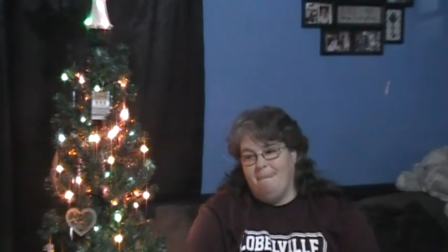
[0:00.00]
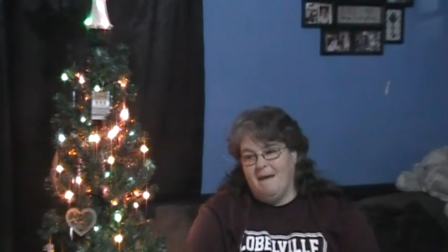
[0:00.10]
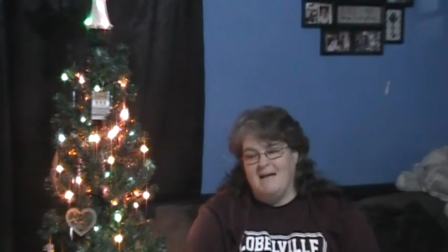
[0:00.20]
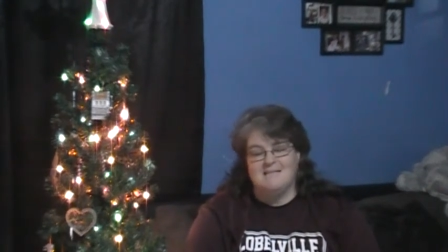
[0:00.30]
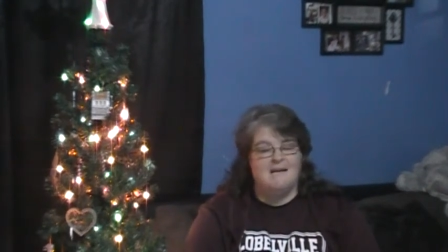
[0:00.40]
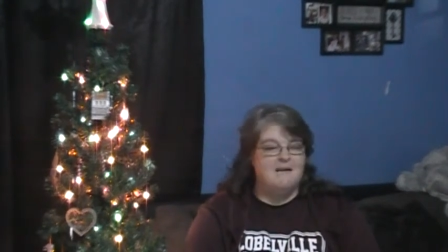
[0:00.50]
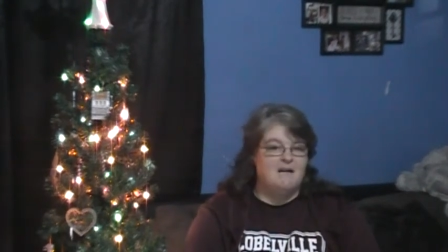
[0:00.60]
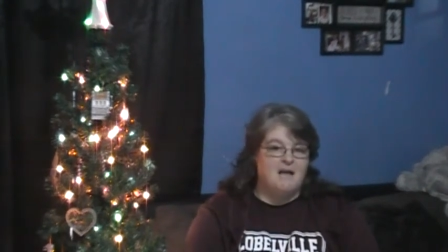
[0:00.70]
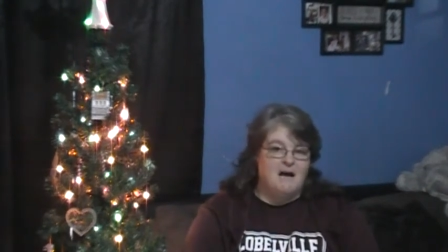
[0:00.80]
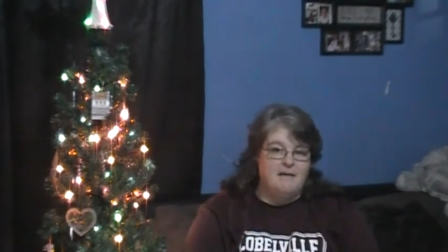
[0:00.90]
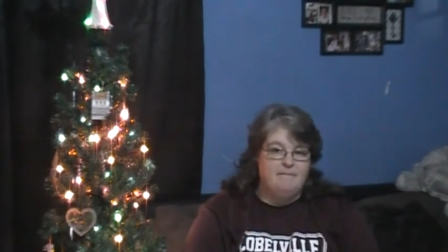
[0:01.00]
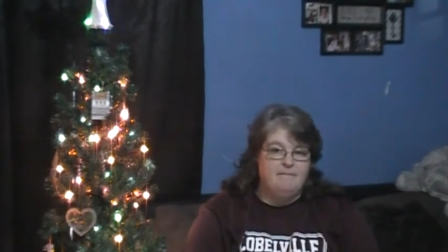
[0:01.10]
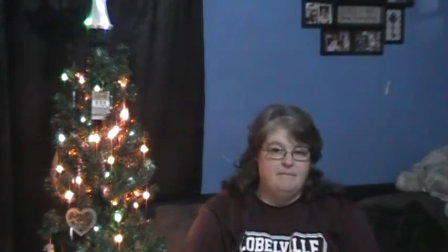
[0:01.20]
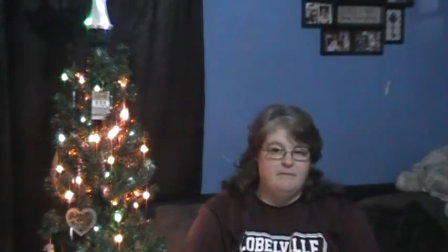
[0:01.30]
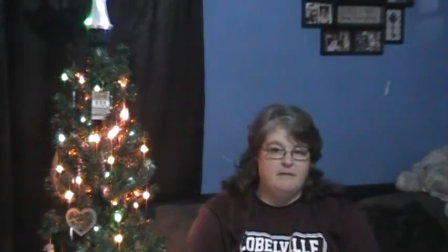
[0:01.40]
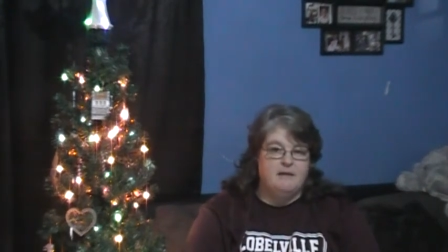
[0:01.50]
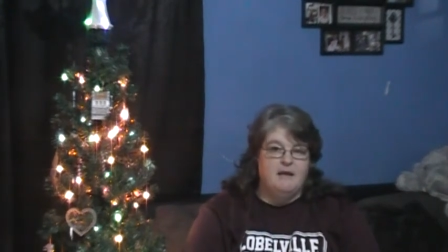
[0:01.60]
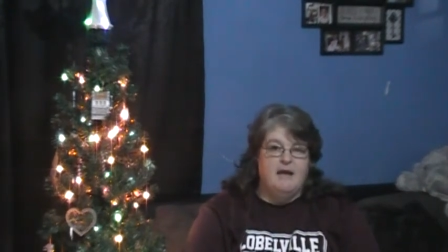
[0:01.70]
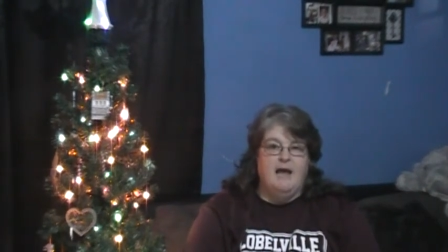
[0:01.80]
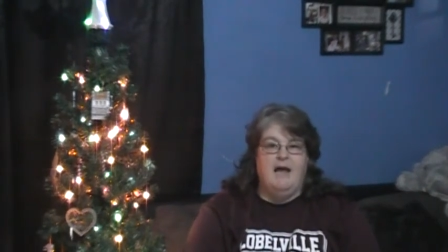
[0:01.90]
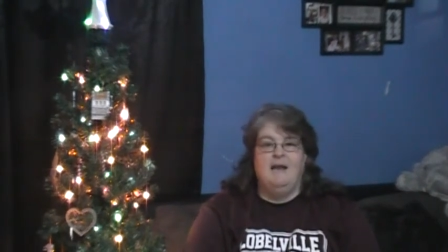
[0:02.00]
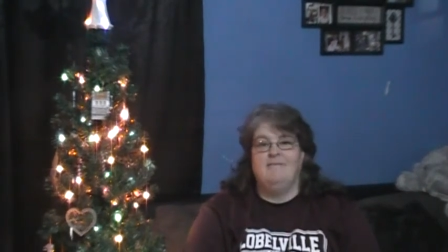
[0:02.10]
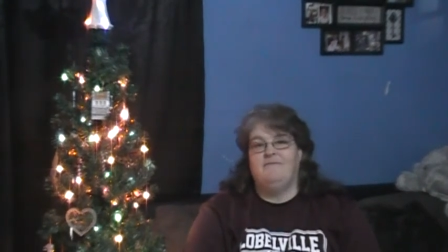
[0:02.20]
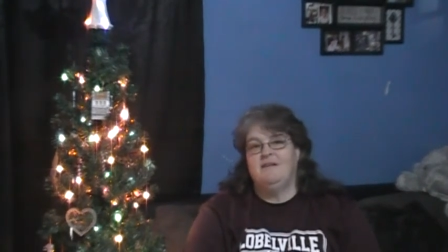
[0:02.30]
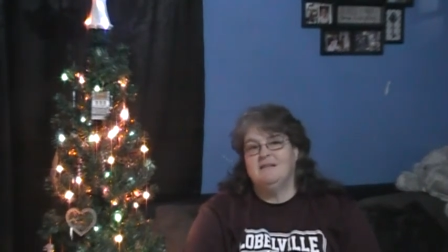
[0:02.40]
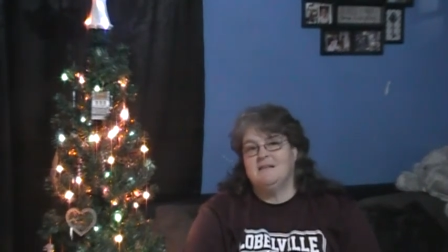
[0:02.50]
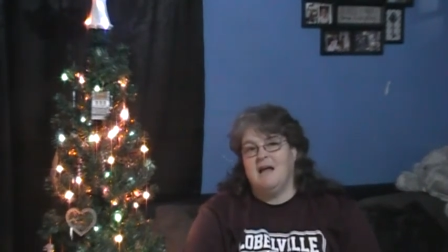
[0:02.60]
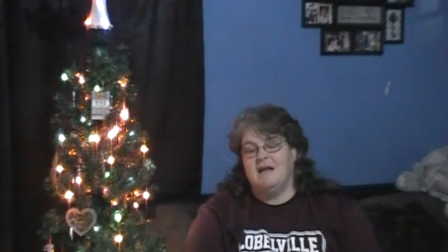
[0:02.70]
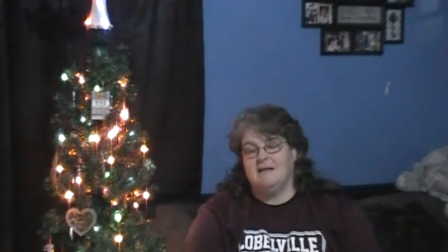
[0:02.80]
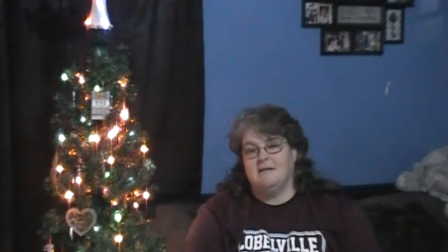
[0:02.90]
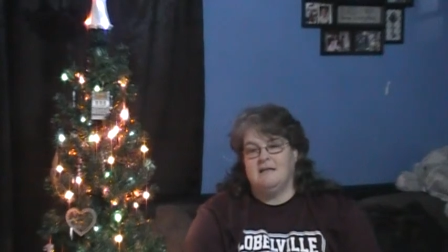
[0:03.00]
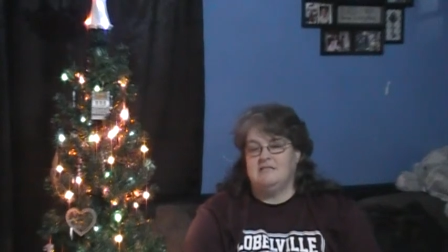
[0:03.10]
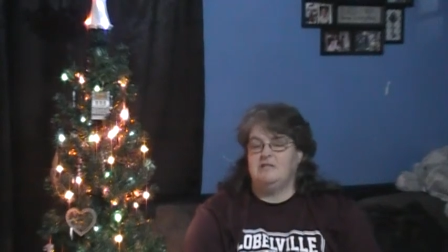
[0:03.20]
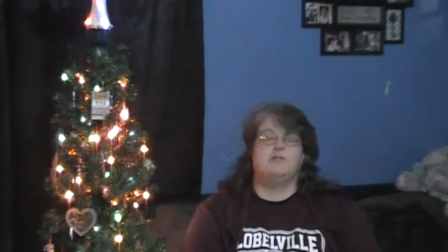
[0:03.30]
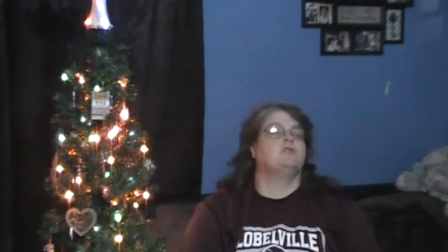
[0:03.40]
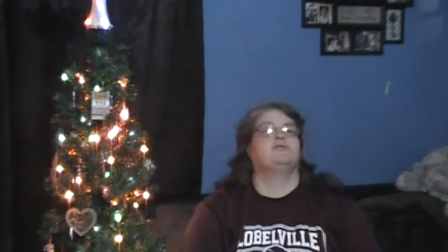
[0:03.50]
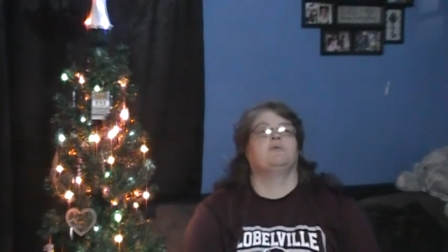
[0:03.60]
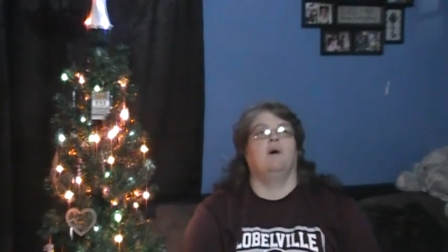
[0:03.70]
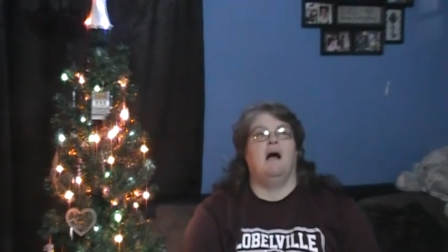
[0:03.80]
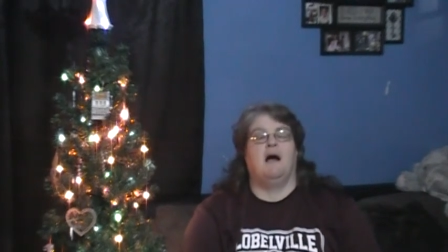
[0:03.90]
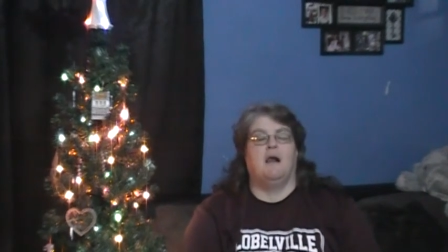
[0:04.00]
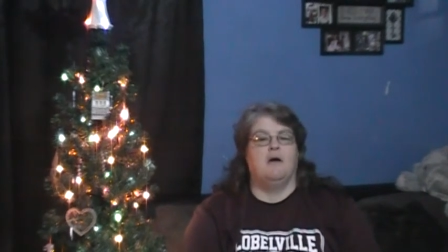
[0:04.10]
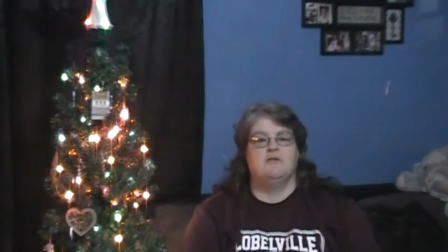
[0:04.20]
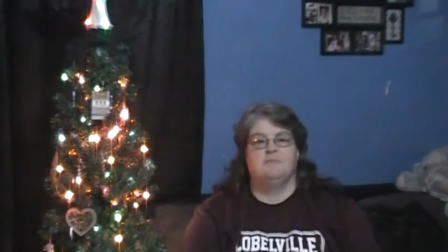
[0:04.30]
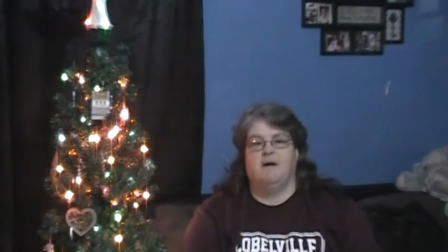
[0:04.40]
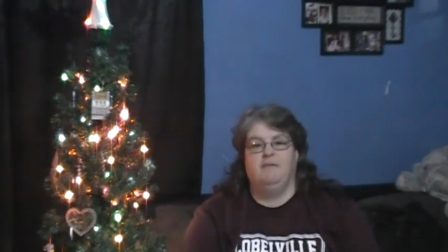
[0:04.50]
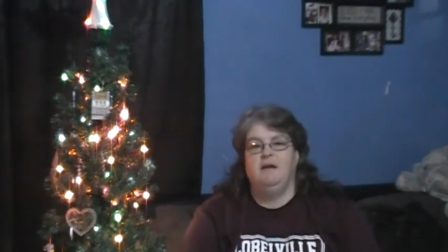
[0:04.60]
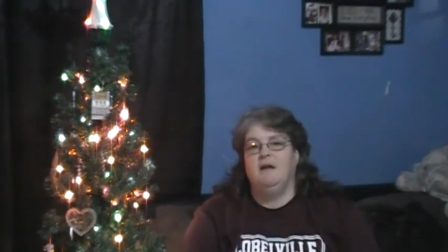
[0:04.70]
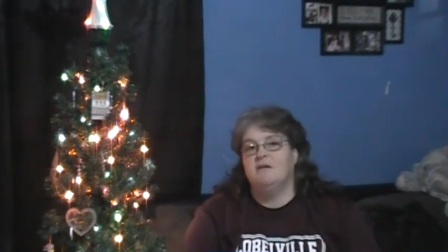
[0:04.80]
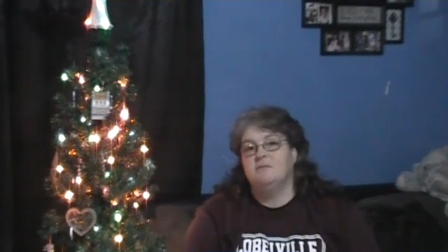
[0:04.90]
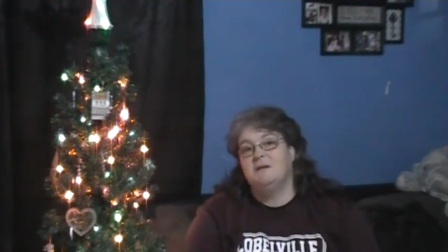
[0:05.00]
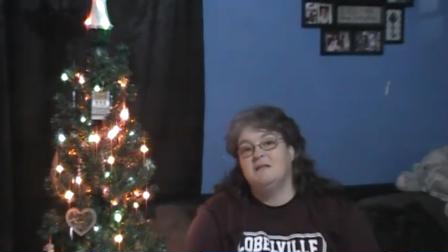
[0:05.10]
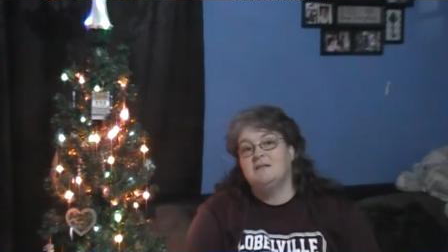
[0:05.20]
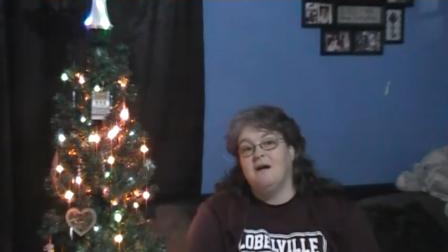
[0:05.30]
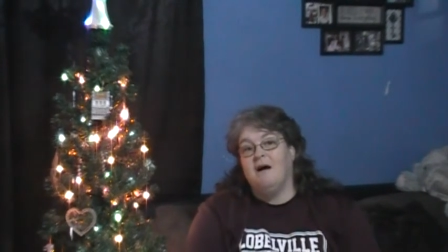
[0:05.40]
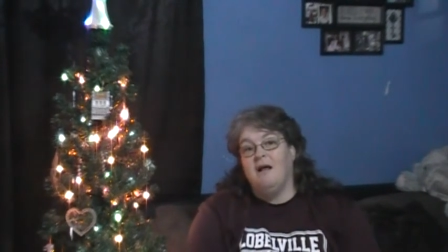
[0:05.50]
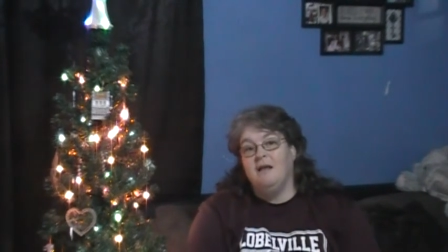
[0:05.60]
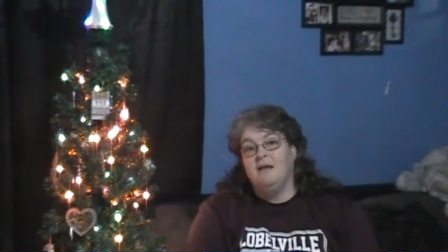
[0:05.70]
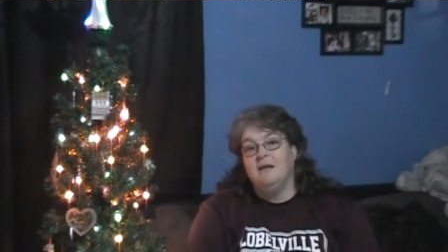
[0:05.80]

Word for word: I say it a lot. And it feels like this is just the way I close my videos, but it's not.